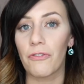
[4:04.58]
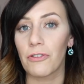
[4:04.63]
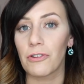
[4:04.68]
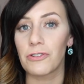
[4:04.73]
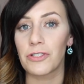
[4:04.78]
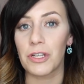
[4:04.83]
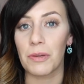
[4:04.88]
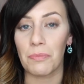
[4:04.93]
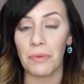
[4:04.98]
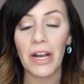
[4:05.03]

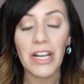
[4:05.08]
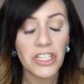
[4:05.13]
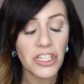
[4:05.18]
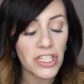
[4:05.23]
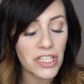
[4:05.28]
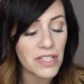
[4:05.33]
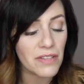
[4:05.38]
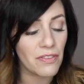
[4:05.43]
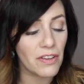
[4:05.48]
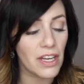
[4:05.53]
first
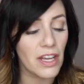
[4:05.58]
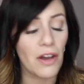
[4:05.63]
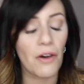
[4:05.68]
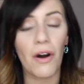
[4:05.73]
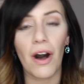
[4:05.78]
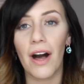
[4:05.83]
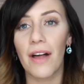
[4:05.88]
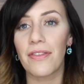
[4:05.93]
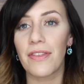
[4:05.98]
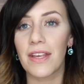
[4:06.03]
impressions video
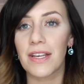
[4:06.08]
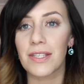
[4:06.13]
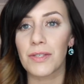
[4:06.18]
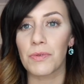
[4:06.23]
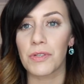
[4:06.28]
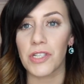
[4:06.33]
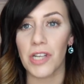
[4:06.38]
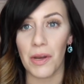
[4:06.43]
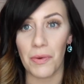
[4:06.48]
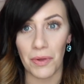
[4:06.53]
on this,
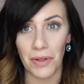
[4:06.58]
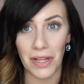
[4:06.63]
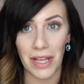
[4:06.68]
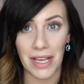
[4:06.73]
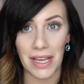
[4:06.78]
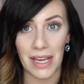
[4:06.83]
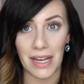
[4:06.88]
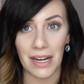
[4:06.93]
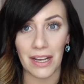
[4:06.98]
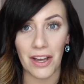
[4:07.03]
which I will
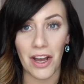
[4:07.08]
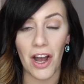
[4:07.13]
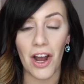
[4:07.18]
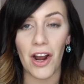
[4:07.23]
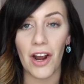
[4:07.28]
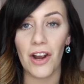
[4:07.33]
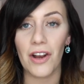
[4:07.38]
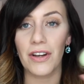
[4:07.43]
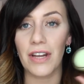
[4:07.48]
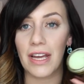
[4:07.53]
link in a
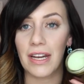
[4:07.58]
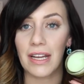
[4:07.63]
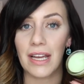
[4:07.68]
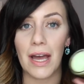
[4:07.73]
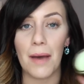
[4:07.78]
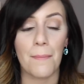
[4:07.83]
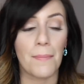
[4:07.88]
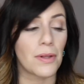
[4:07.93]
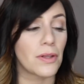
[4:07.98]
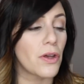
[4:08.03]
card and
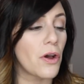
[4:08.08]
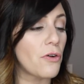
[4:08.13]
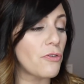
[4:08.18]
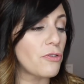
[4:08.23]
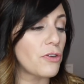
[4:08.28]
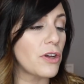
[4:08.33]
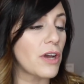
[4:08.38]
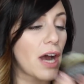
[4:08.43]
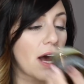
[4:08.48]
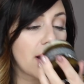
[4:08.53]
again below
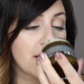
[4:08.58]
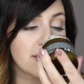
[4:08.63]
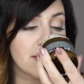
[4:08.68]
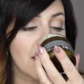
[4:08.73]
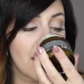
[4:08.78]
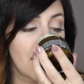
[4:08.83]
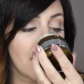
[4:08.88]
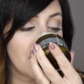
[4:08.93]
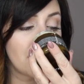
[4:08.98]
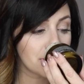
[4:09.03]
for you guys.
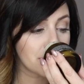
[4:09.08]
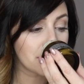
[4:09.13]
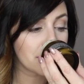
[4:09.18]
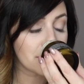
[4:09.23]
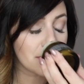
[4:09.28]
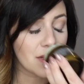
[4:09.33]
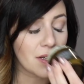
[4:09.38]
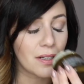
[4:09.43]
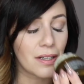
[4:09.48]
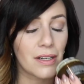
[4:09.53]

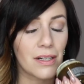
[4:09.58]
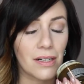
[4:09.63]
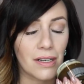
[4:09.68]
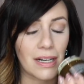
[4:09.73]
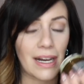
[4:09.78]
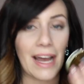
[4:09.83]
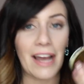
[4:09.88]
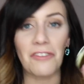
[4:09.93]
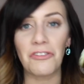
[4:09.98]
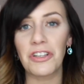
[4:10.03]

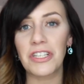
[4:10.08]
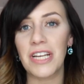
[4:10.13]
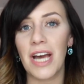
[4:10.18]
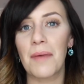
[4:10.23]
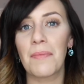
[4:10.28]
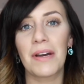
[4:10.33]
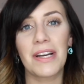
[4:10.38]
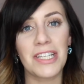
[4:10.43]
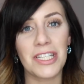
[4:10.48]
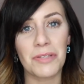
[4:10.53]
Oh, every
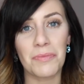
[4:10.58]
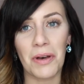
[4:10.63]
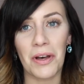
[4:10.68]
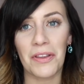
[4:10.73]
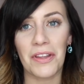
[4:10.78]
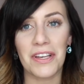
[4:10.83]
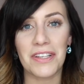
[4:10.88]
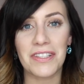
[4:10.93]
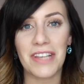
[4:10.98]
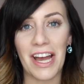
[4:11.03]
time I
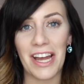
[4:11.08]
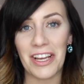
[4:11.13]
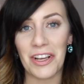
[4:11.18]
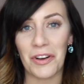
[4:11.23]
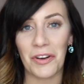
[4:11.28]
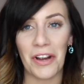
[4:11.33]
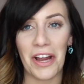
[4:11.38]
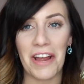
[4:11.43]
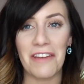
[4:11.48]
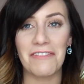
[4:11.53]
smell this, I
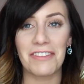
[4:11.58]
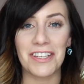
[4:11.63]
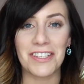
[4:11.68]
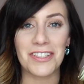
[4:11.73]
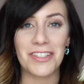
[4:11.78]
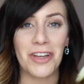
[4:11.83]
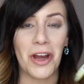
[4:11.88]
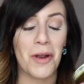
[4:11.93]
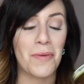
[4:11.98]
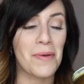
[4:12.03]
crave the
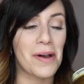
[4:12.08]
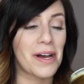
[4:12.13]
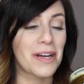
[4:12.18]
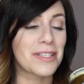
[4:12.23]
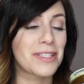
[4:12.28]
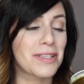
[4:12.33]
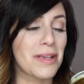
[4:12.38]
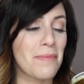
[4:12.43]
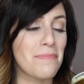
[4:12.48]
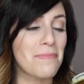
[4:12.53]

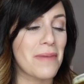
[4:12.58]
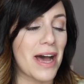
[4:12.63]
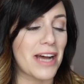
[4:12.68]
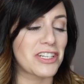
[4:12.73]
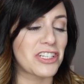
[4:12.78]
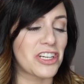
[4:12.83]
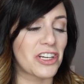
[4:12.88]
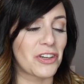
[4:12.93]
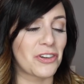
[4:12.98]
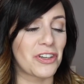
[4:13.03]
Starbucks
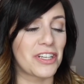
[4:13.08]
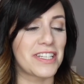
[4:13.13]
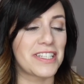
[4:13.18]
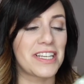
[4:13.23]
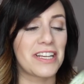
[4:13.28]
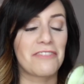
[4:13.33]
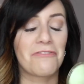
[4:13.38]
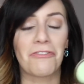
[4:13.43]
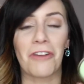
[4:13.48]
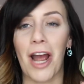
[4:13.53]
matcha green
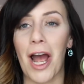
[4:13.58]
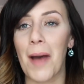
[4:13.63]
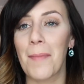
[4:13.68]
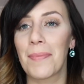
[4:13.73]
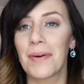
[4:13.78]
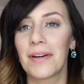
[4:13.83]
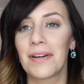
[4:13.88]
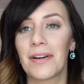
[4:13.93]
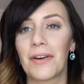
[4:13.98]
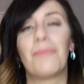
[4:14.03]
tea
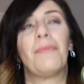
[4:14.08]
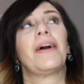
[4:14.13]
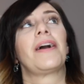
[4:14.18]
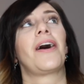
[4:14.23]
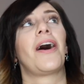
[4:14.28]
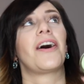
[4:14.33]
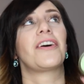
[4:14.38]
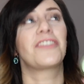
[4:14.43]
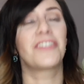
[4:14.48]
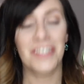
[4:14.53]
frap. Oh my
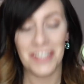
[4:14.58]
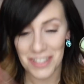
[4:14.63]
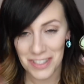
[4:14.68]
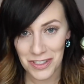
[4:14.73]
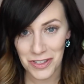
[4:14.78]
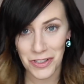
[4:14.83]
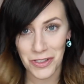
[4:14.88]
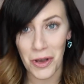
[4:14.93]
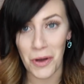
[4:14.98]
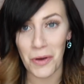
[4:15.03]
gosh,
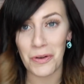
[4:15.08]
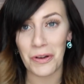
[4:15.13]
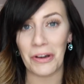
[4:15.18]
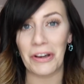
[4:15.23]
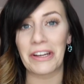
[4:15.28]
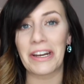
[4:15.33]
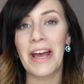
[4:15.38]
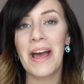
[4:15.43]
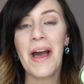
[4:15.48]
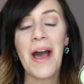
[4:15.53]
so
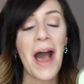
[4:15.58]
good.